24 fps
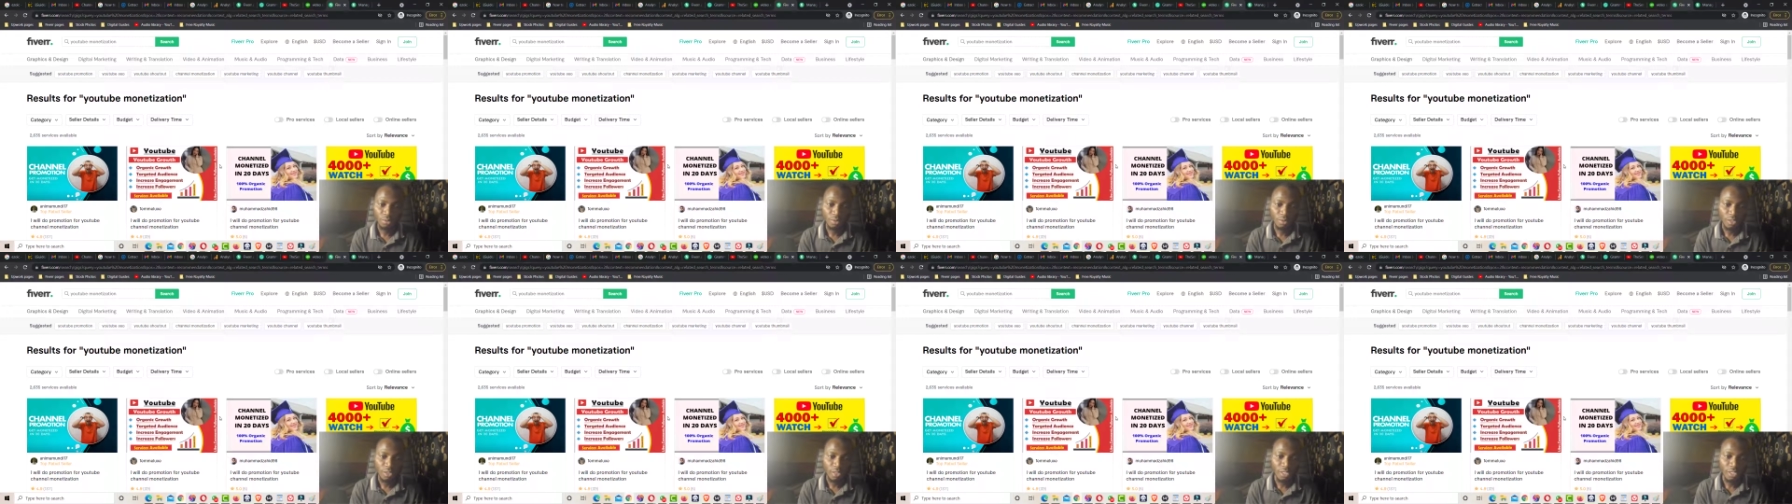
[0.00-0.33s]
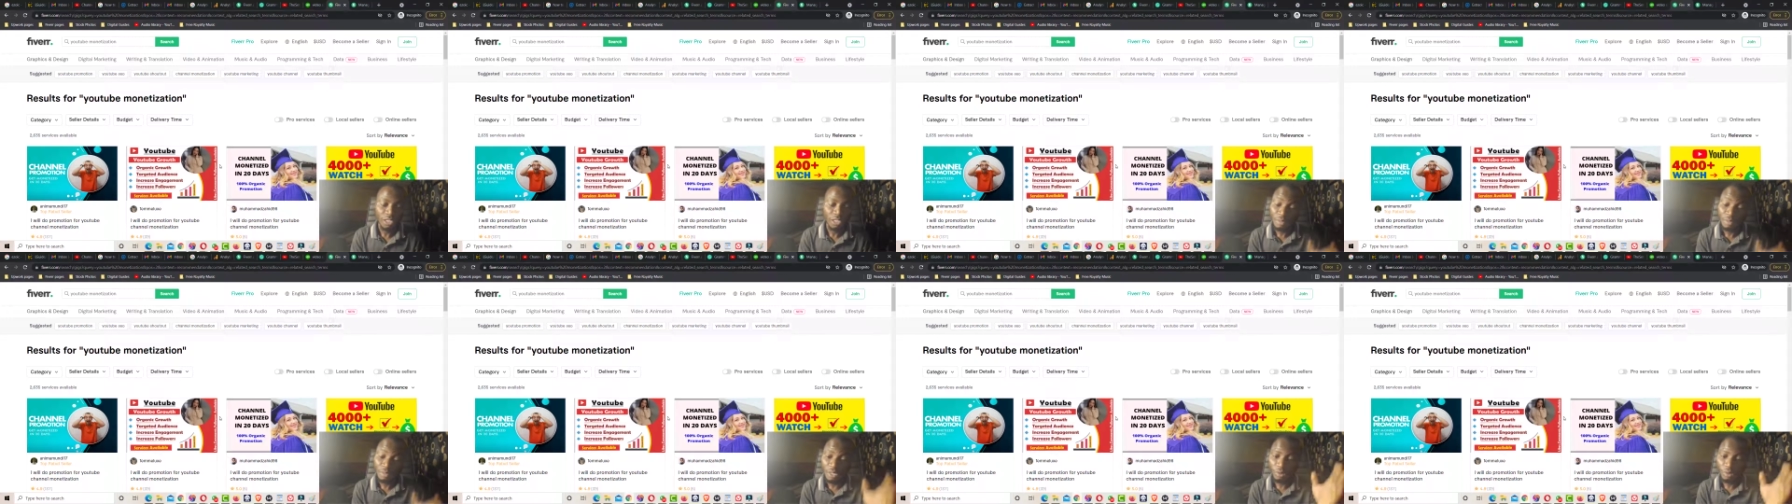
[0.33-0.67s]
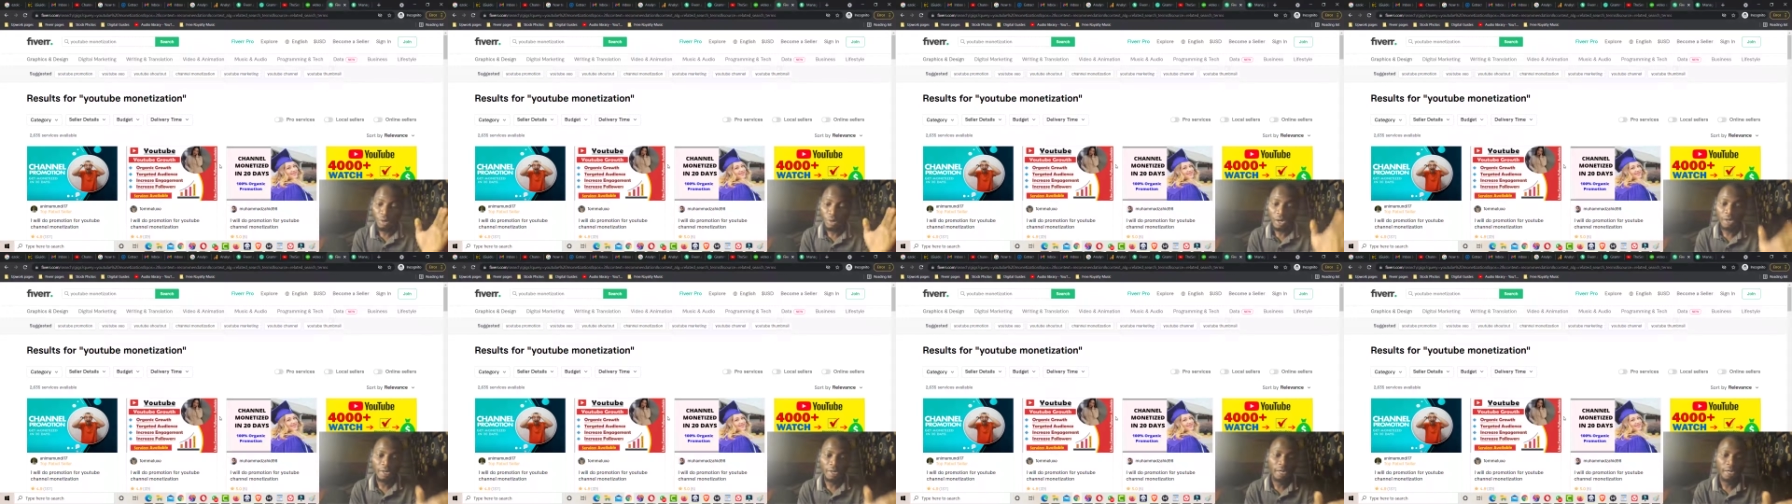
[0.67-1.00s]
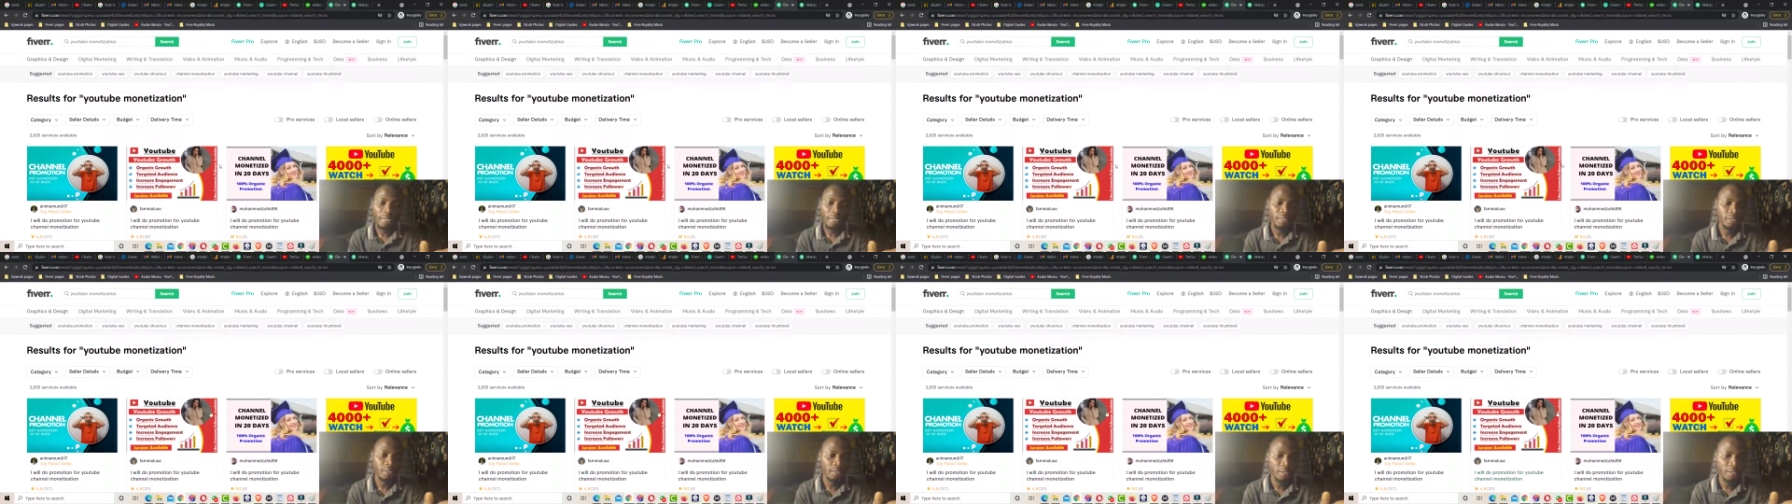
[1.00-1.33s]
it's been a while
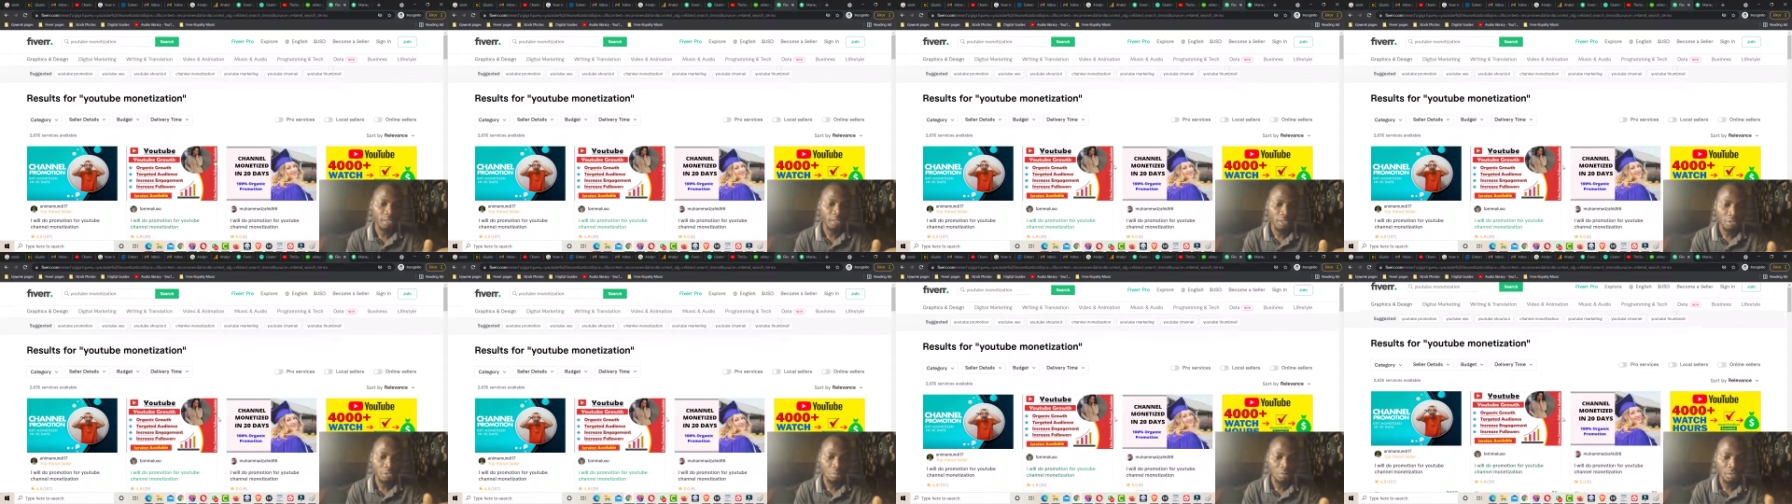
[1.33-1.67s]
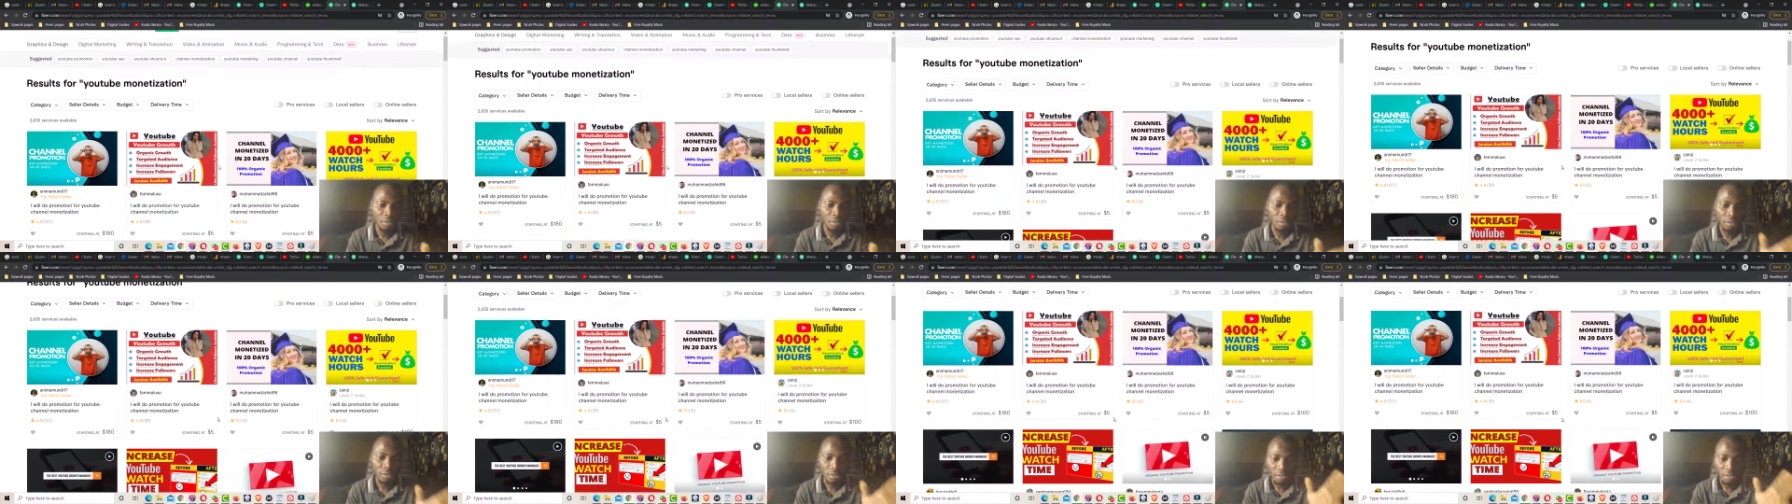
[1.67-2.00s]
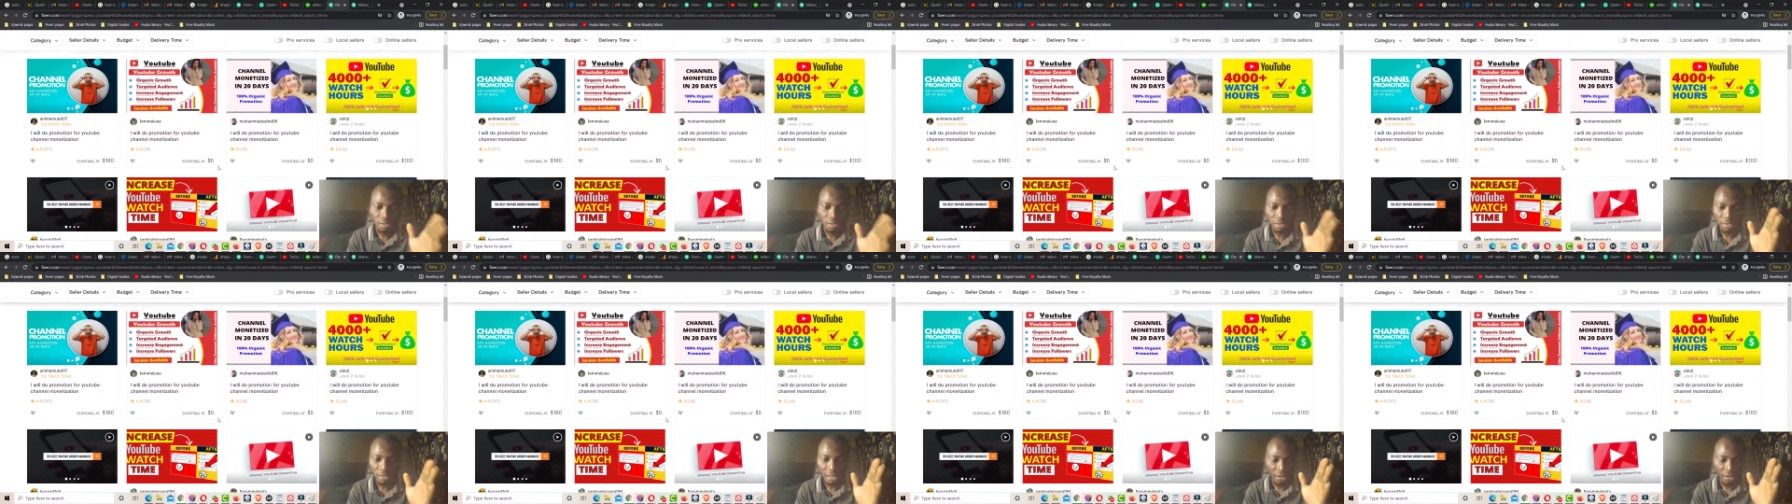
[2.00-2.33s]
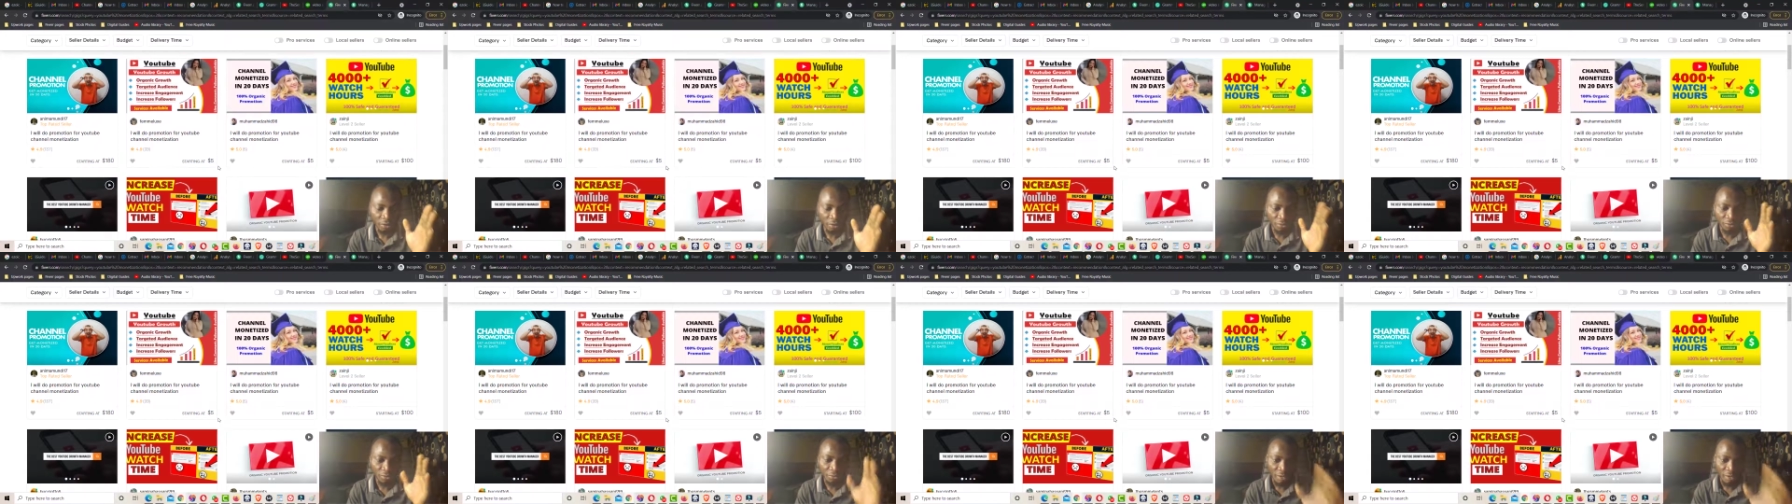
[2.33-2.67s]
I experienced this kind
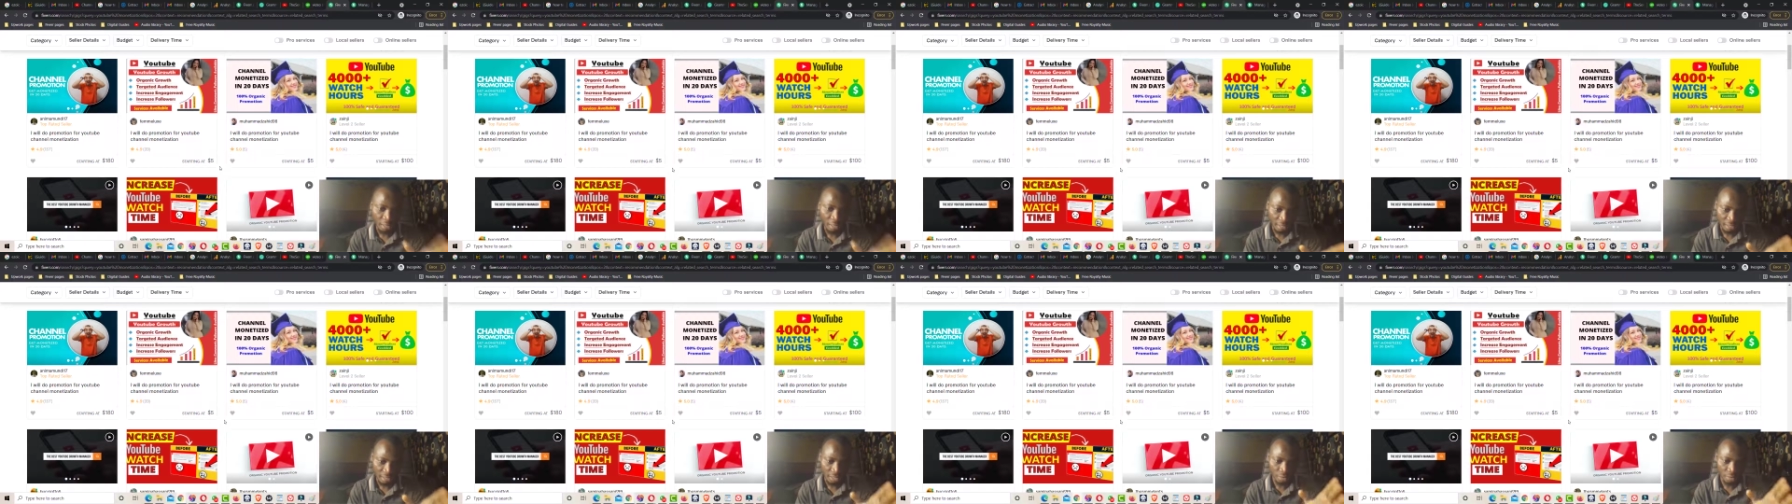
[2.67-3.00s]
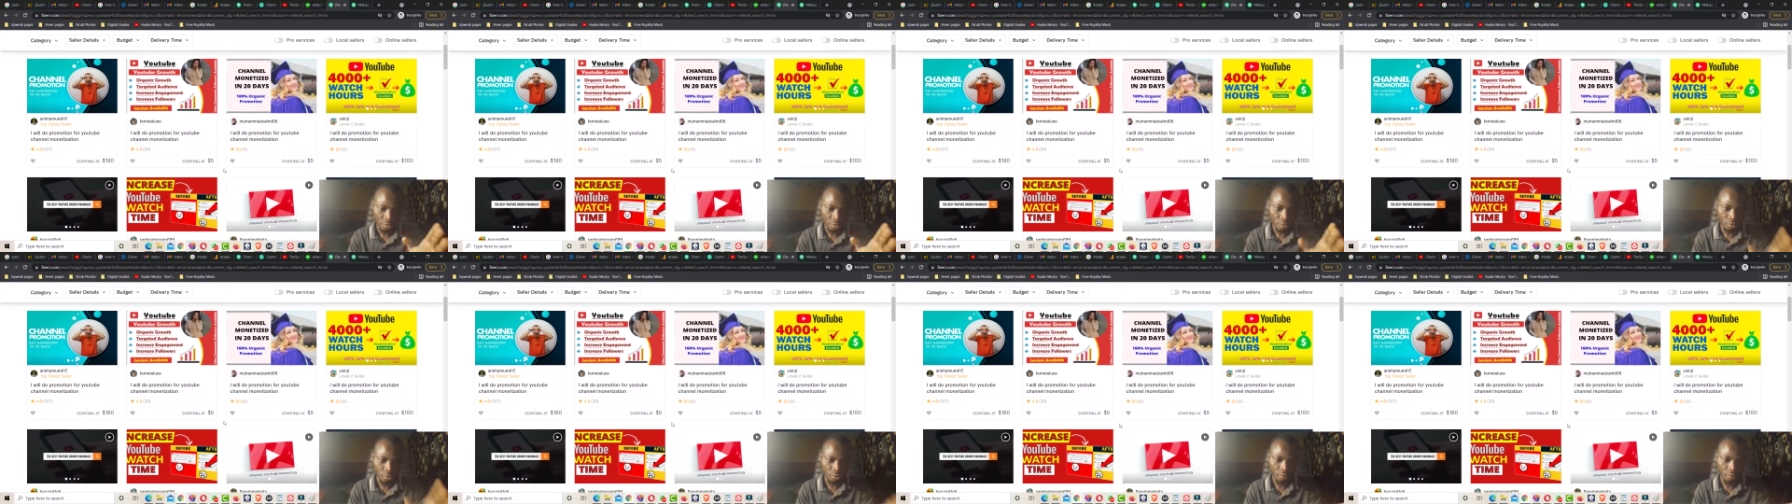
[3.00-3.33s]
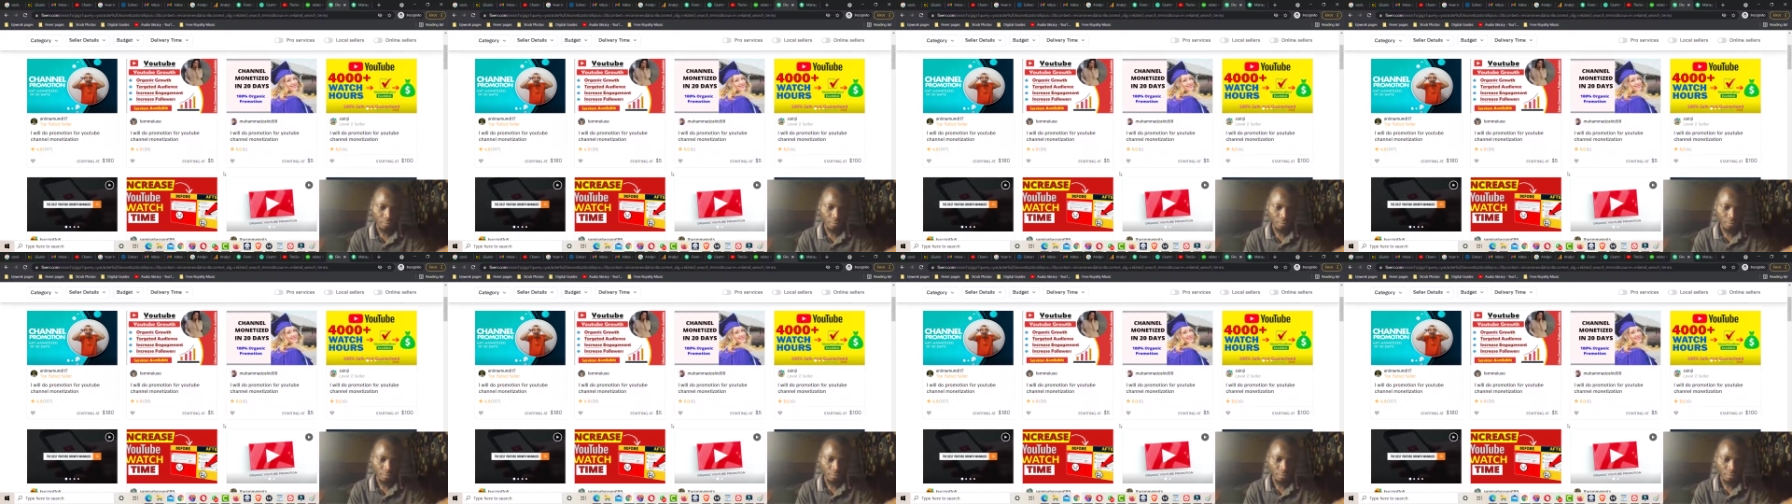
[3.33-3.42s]
of ranking though.